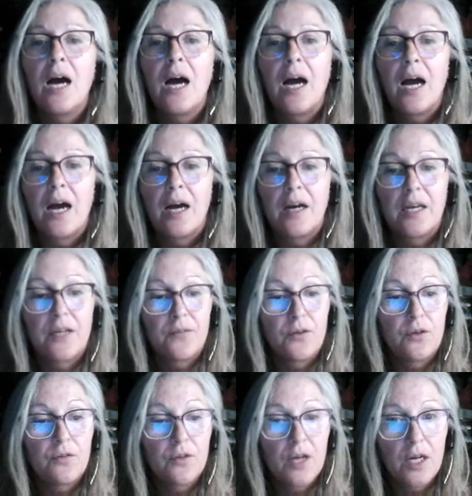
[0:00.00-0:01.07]
If
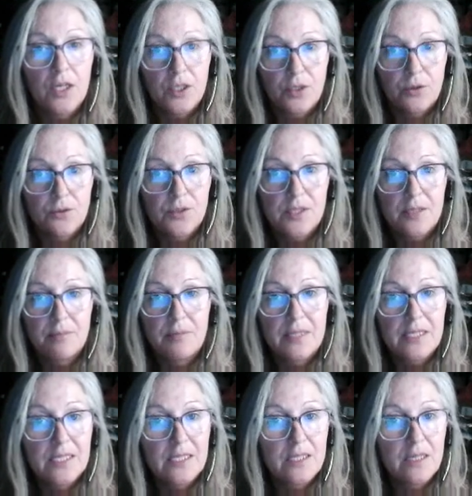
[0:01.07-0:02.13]
you've not used the
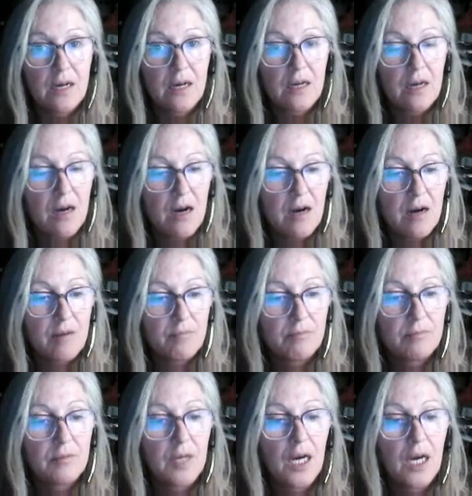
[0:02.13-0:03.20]
Menti.com
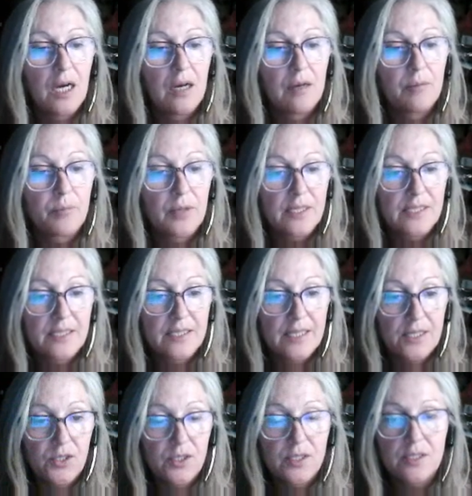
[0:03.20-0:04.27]

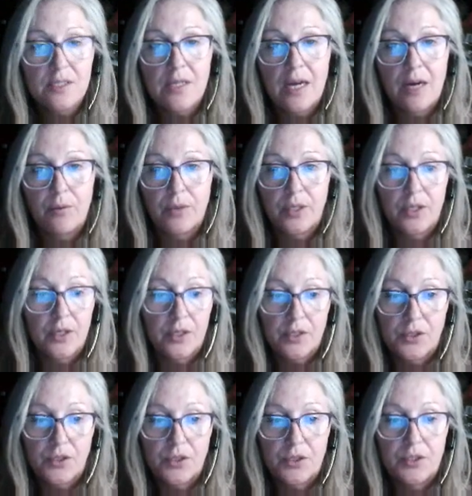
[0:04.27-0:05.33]
presentations, I would
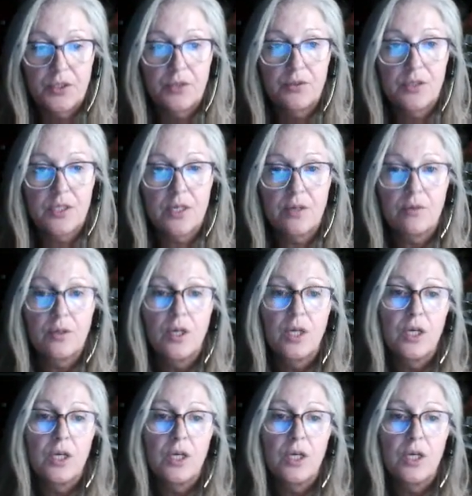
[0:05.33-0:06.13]
encourage you to do so.